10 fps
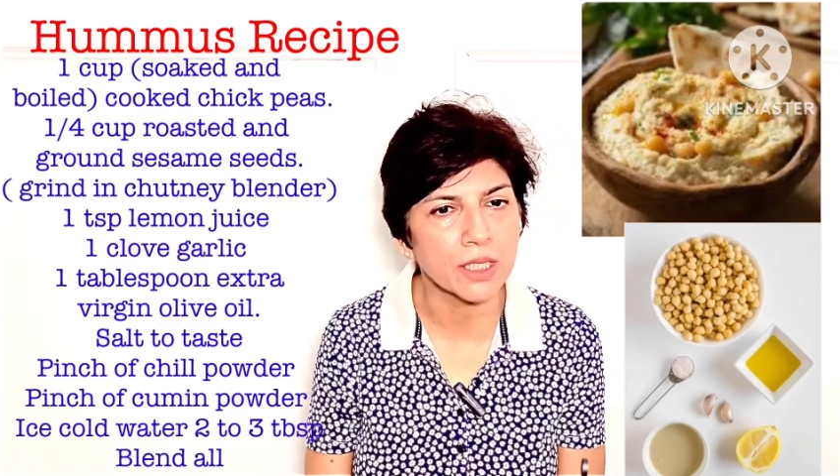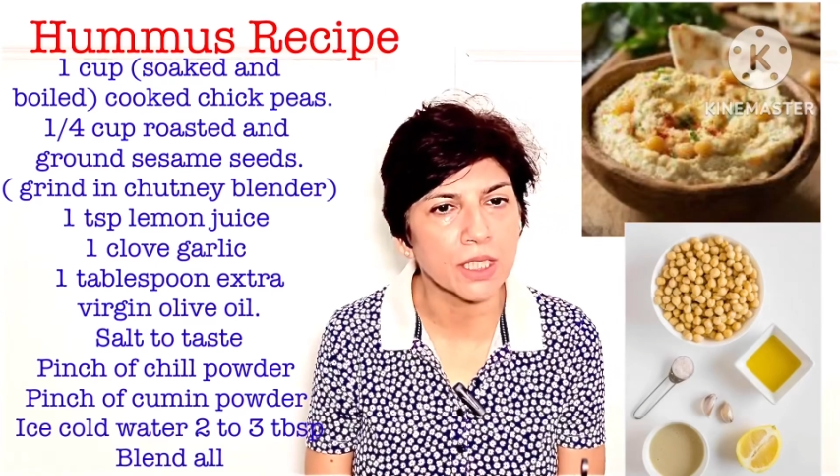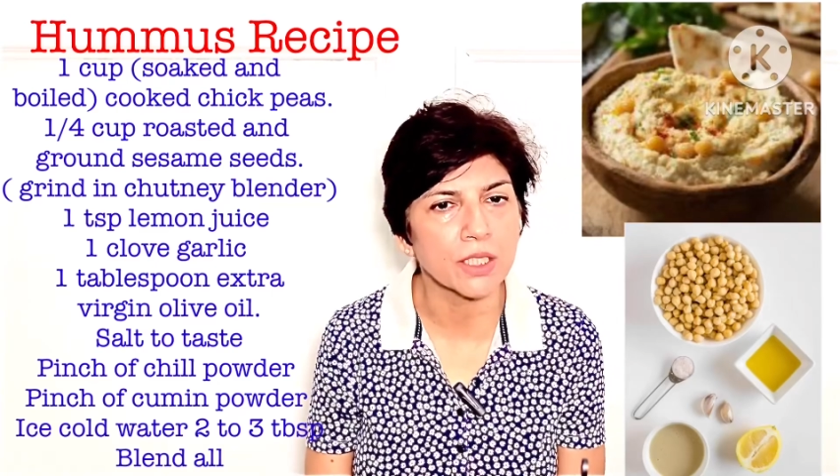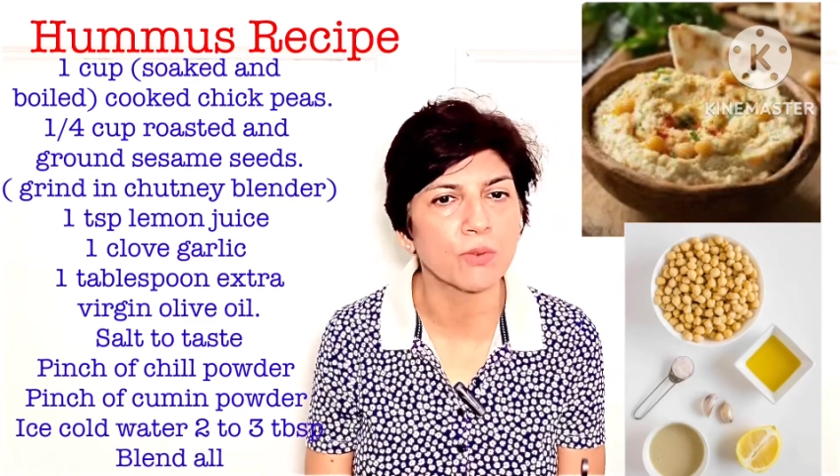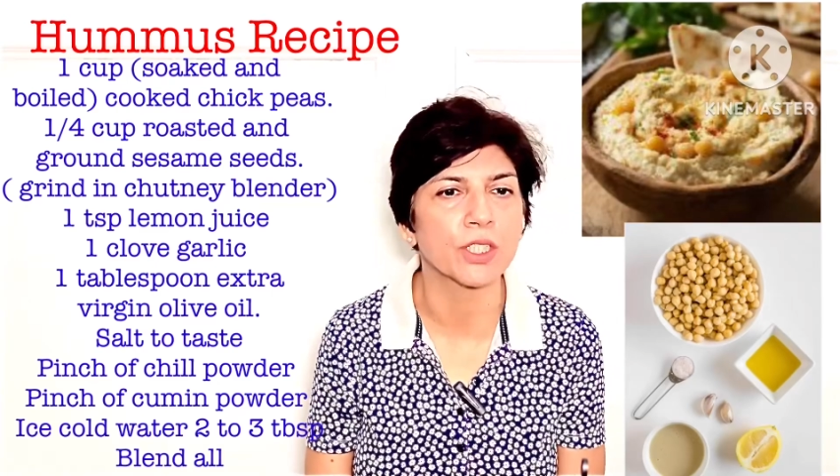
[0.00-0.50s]

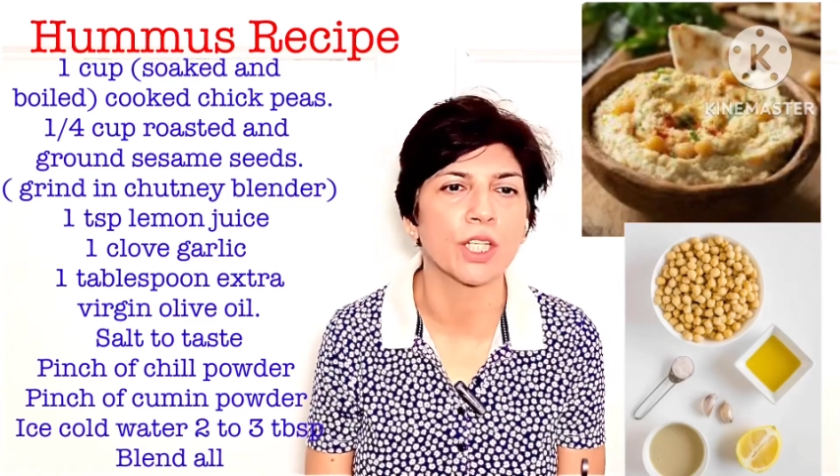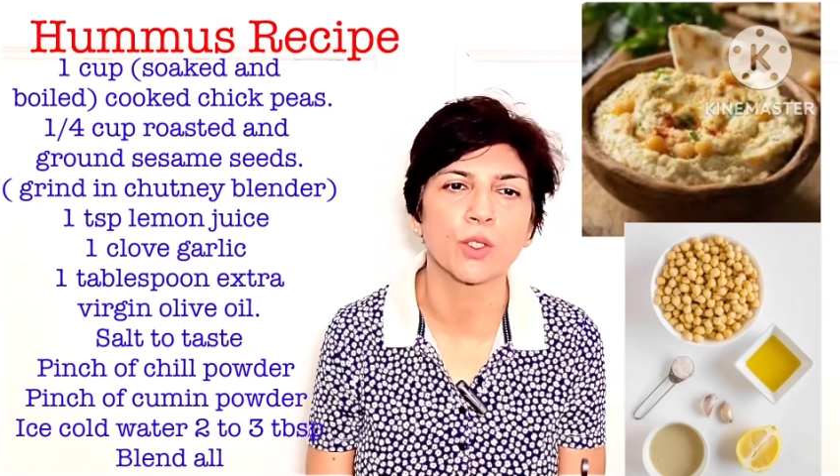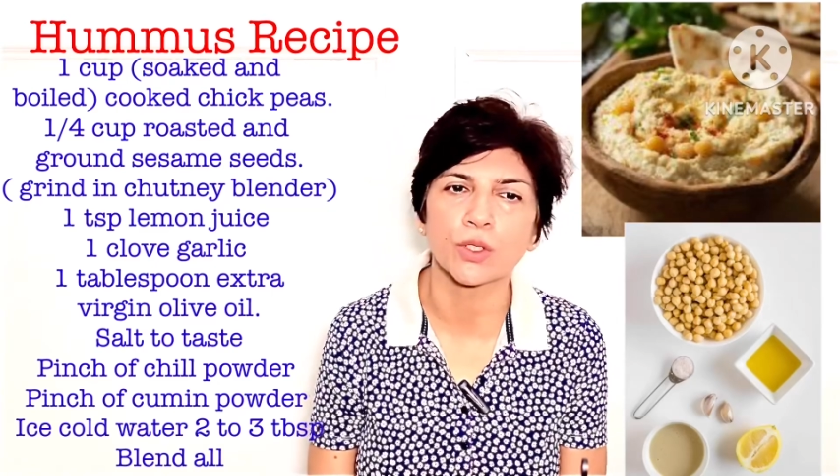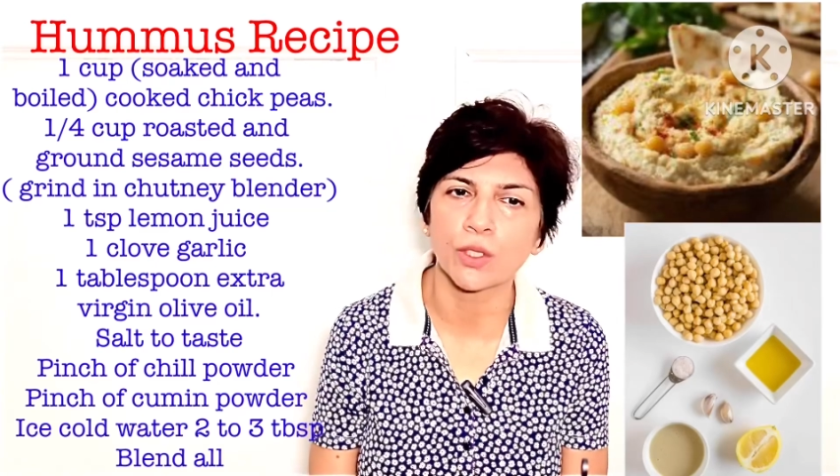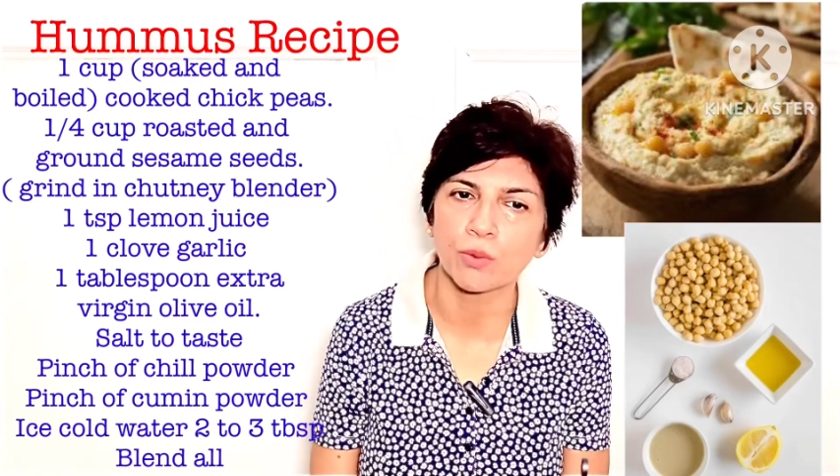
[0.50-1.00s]
seeds which are
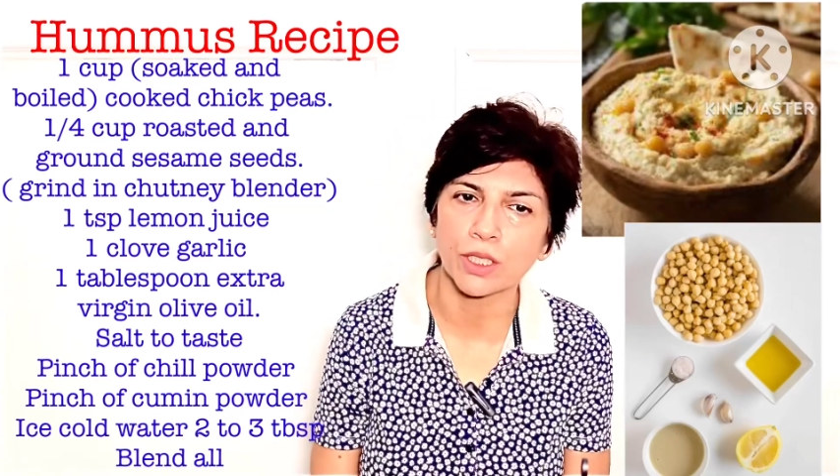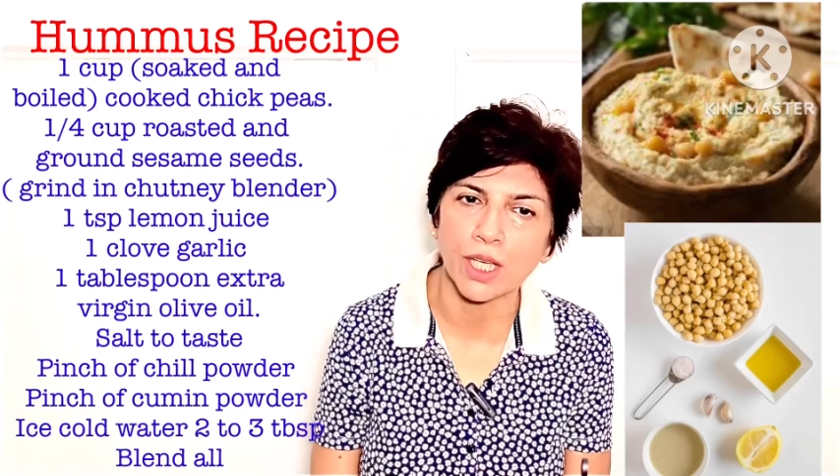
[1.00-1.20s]
loaded with